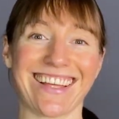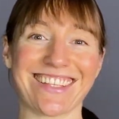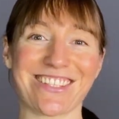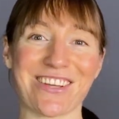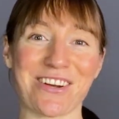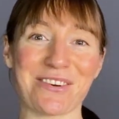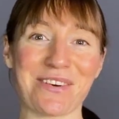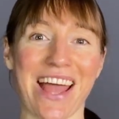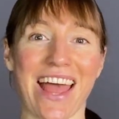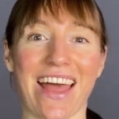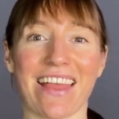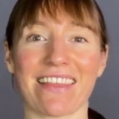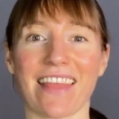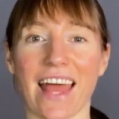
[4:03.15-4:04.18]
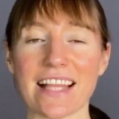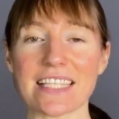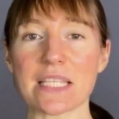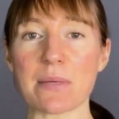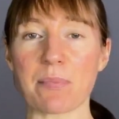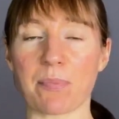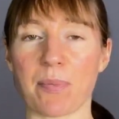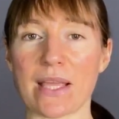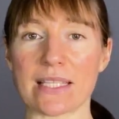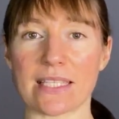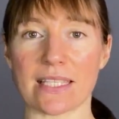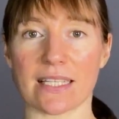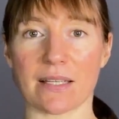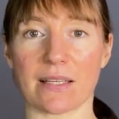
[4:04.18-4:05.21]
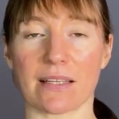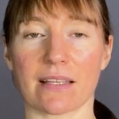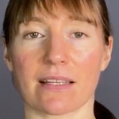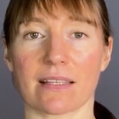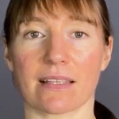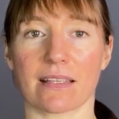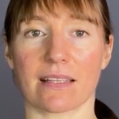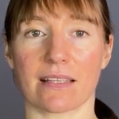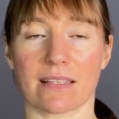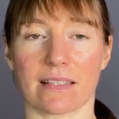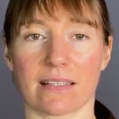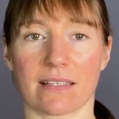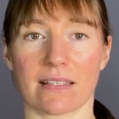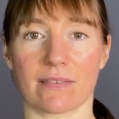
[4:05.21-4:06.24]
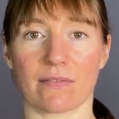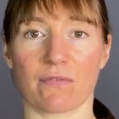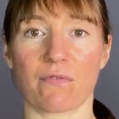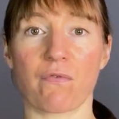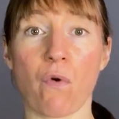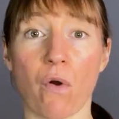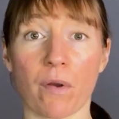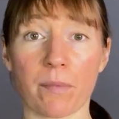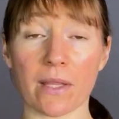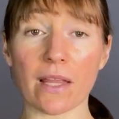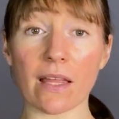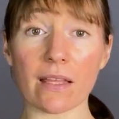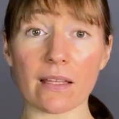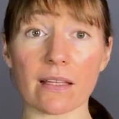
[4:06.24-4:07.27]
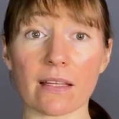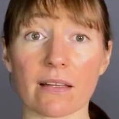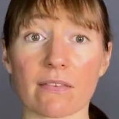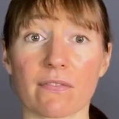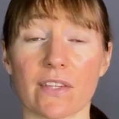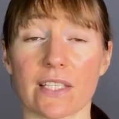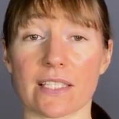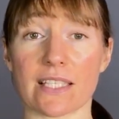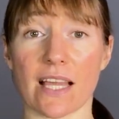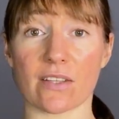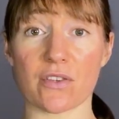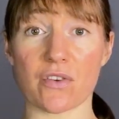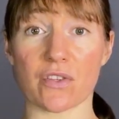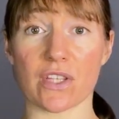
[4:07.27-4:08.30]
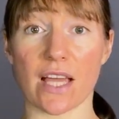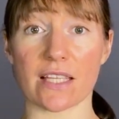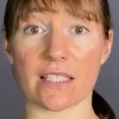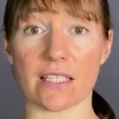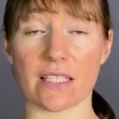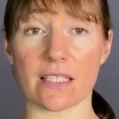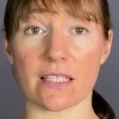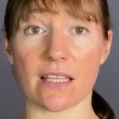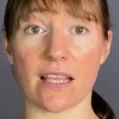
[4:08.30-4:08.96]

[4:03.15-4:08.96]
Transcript: So that's the basic formula for these exercises.